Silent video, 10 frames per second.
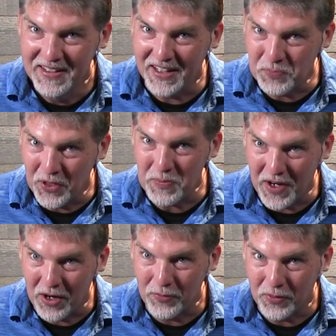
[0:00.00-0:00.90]
That's pretty
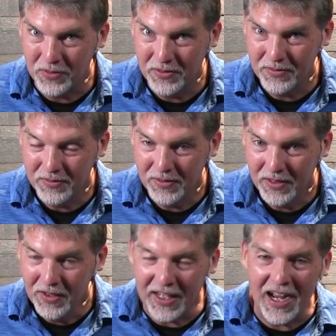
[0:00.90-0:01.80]
powerful.
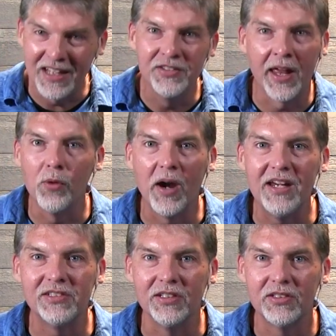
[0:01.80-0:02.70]
That God's not a
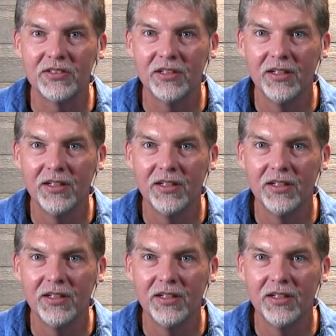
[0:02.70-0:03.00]
racist